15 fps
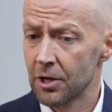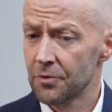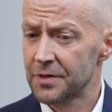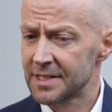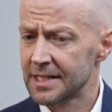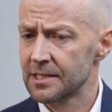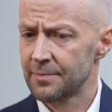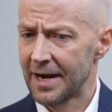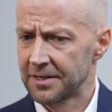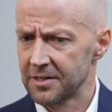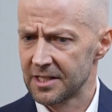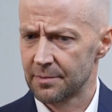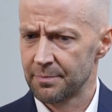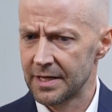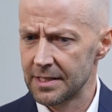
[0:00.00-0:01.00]
This gets back to
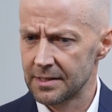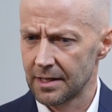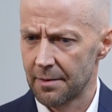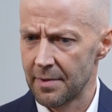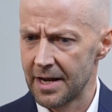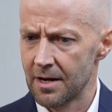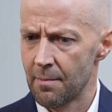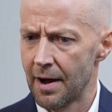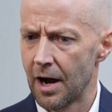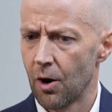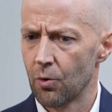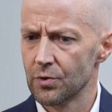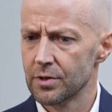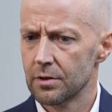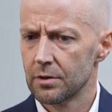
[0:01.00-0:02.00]
this piece I made
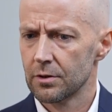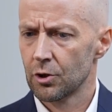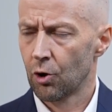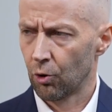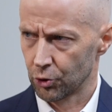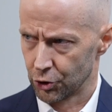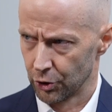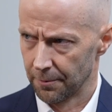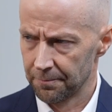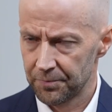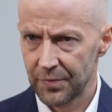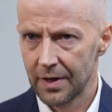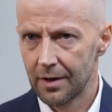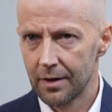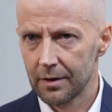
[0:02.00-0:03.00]
about culture.
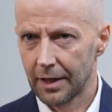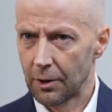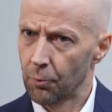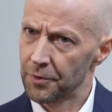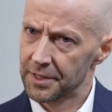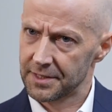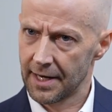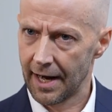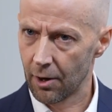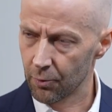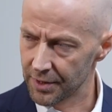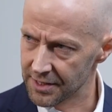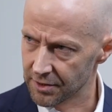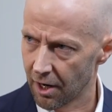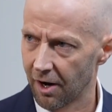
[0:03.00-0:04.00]
Like when the
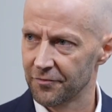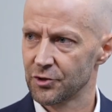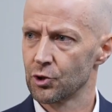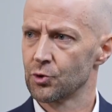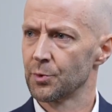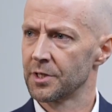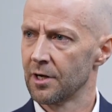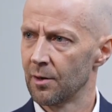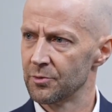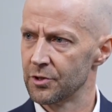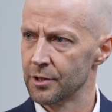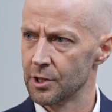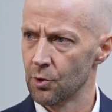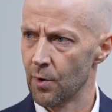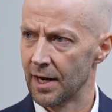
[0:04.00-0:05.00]
Taiwanese officers would come to
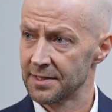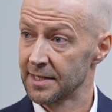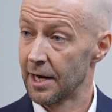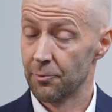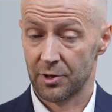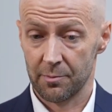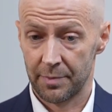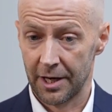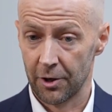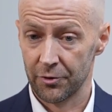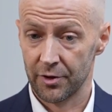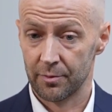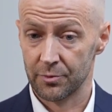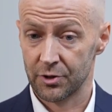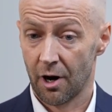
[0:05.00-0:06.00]
the U.S. and I would compare
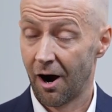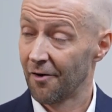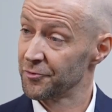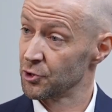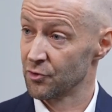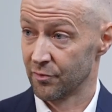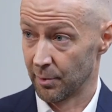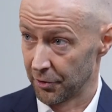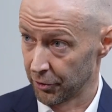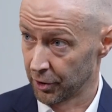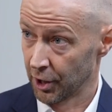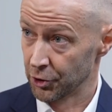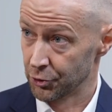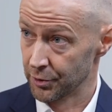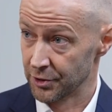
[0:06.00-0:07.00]
them to officers from other
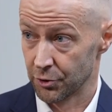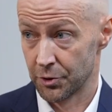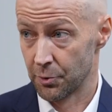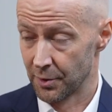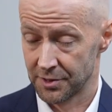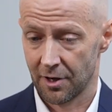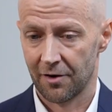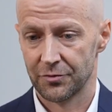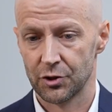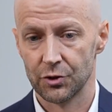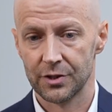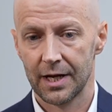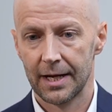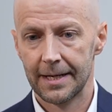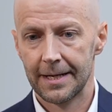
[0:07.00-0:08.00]
countries or U.S.
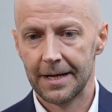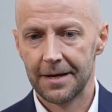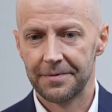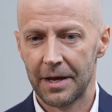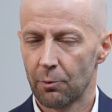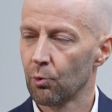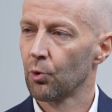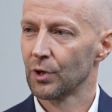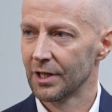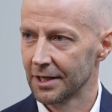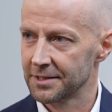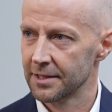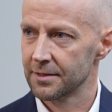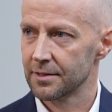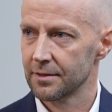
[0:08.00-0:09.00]
officers, they were
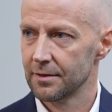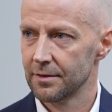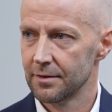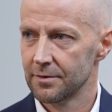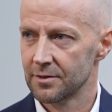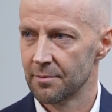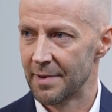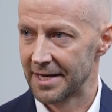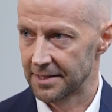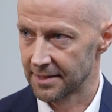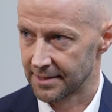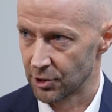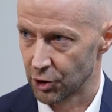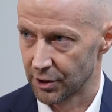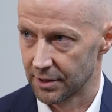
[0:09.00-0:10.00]
reluctant to make
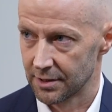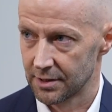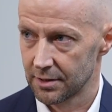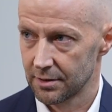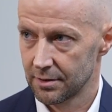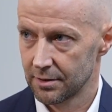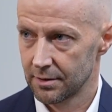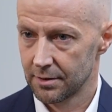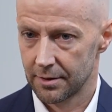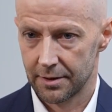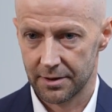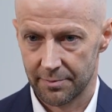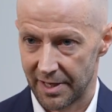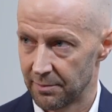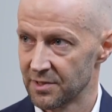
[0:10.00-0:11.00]
decisions and
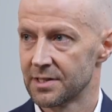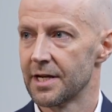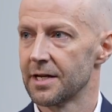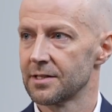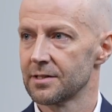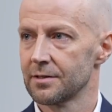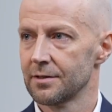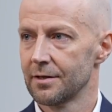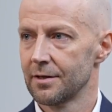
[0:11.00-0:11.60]
to make mistakes.